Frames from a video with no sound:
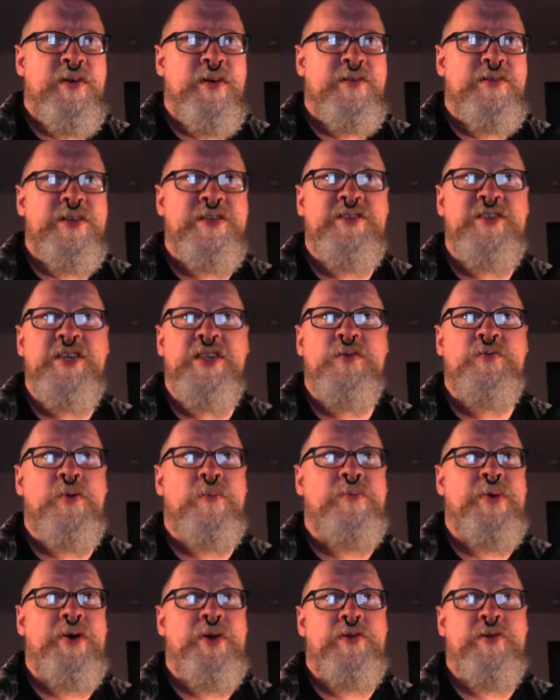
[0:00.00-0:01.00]
Let's see the
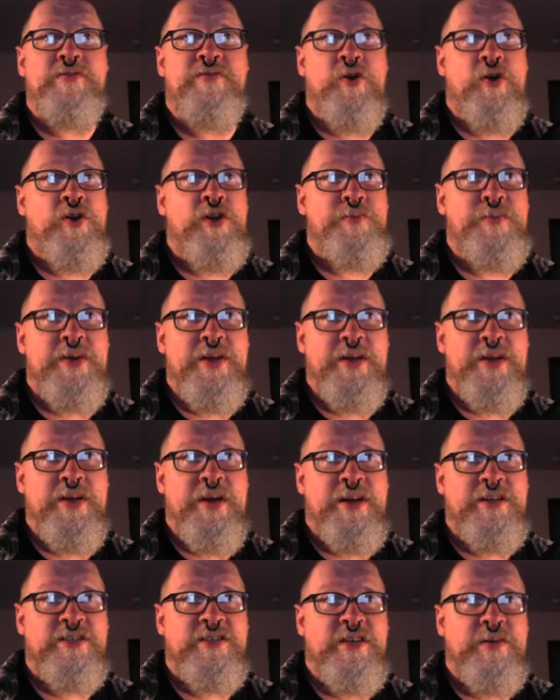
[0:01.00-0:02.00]
rebuttal of argument
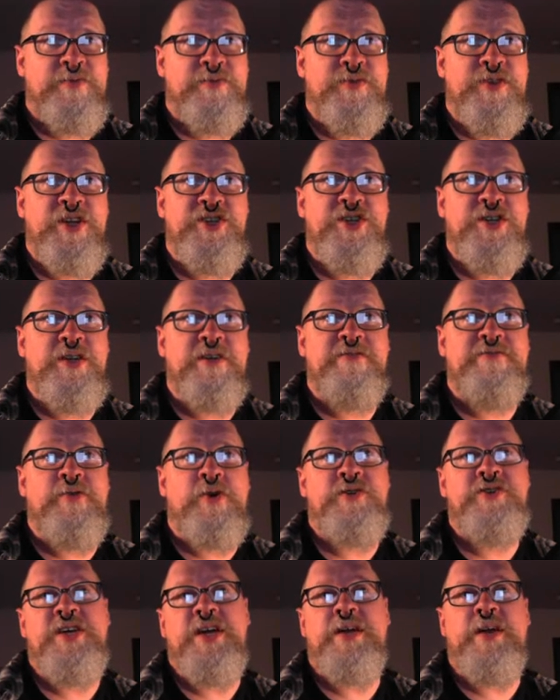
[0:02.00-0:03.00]
against. Initiative
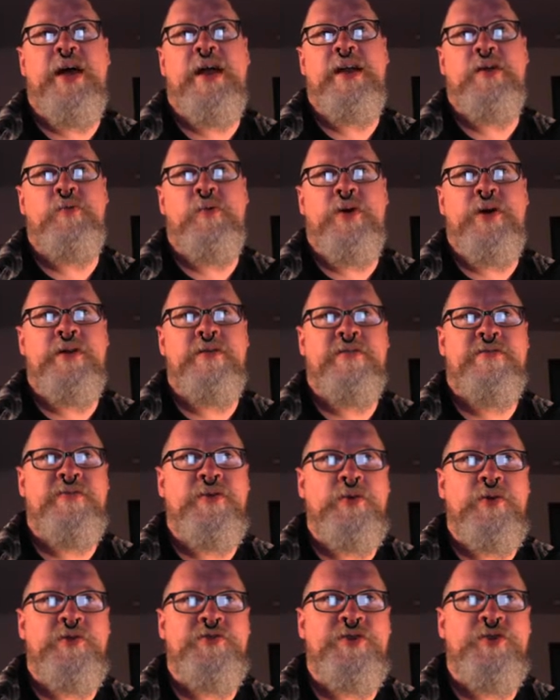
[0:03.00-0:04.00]
1491
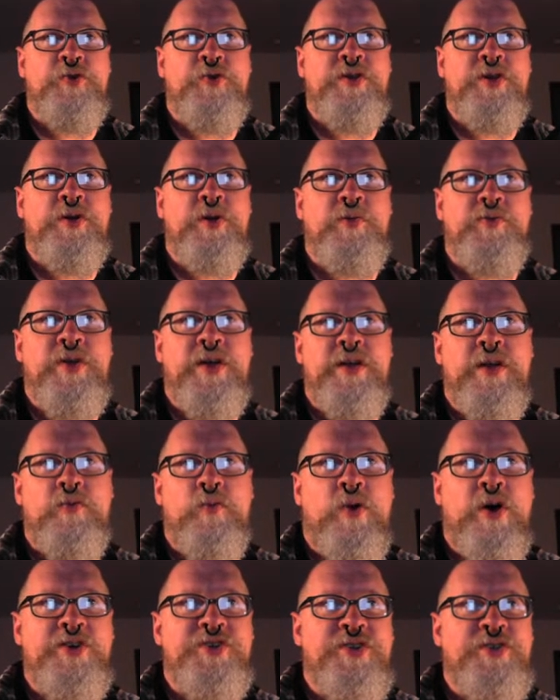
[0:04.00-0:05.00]
fills a critical need in
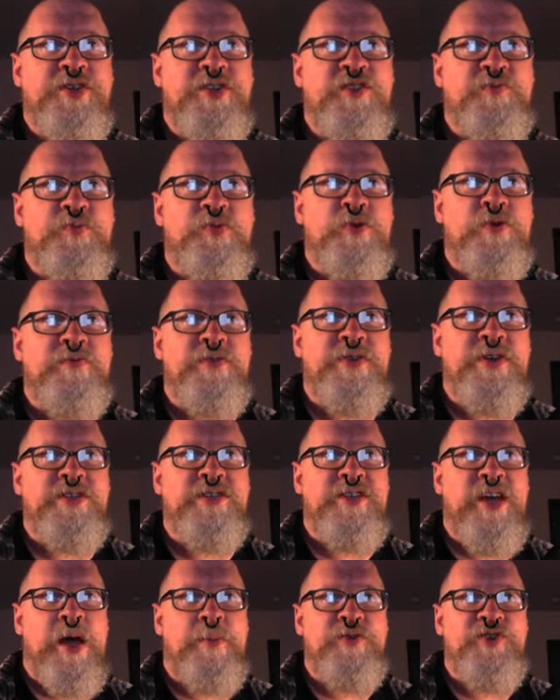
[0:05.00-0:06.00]
Washington's proven
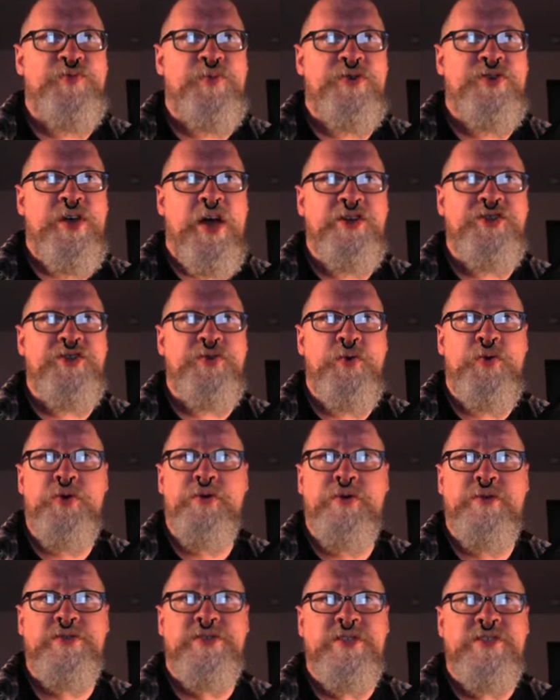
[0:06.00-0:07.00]
established protection
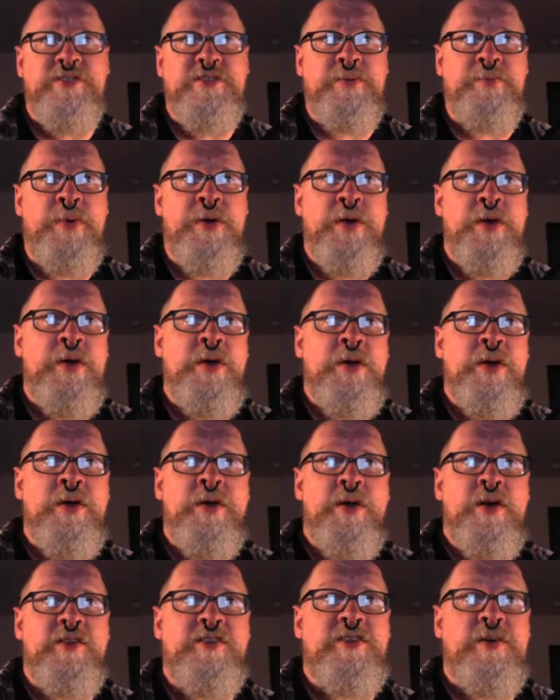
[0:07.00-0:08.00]
order system.
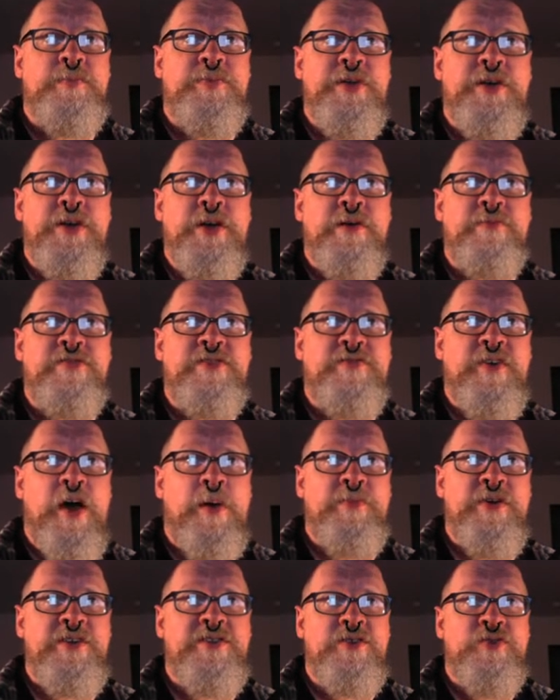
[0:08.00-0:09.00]
It simply gives
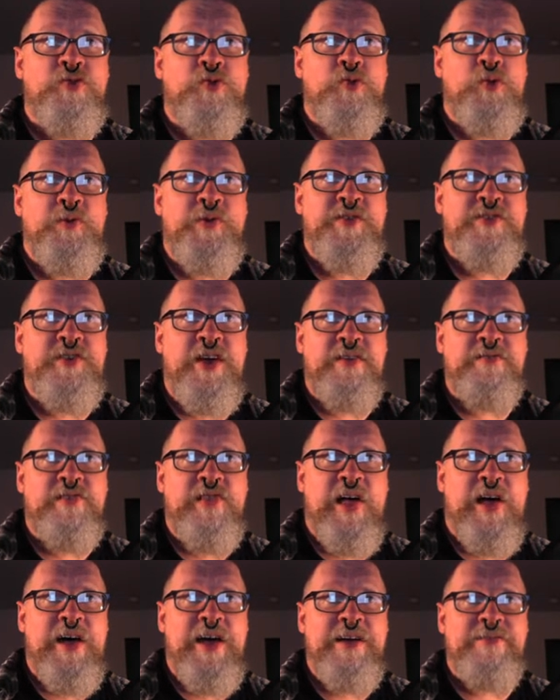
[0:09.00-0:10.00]
families a tool to save
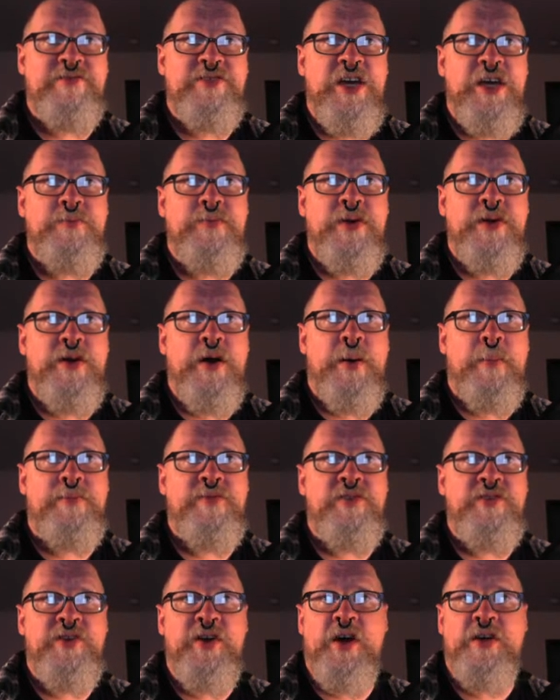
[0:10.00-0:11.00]
lives, keeping
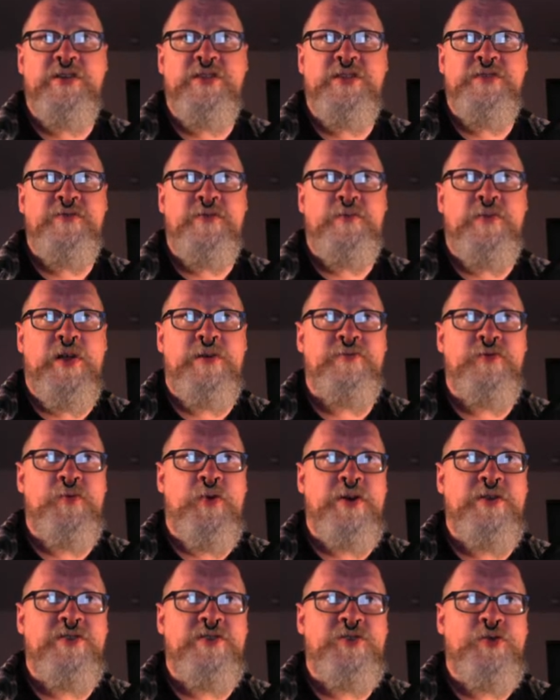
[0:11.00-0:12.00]
gun guns from loved
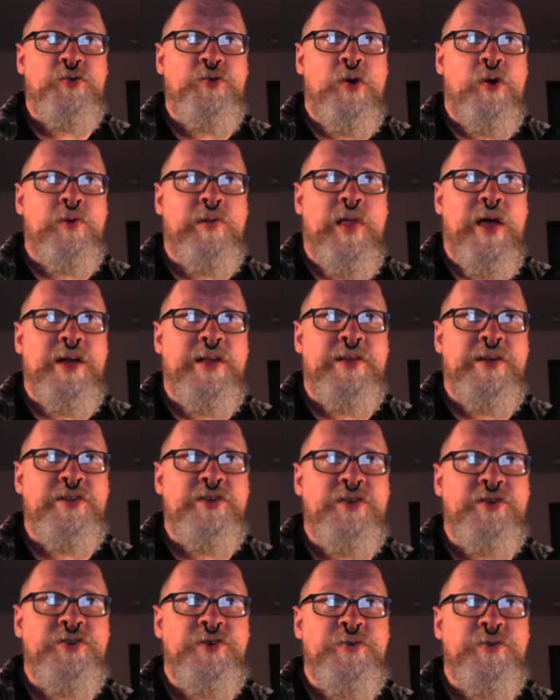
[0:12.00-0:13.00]
ones who are likely
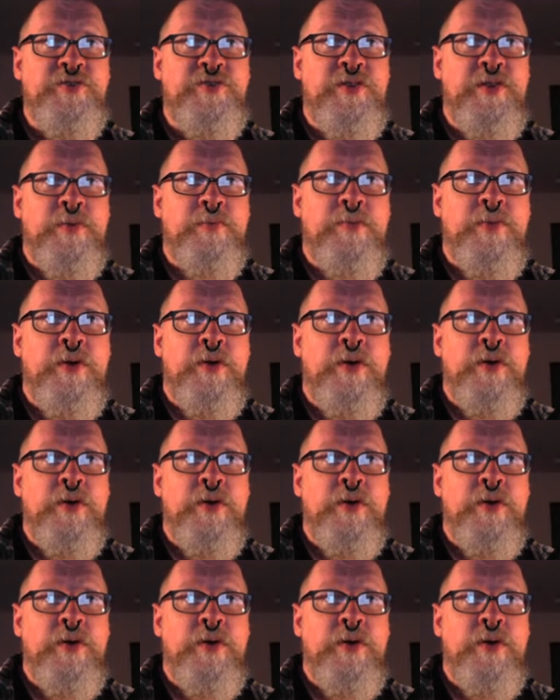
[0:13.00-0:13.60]
to use them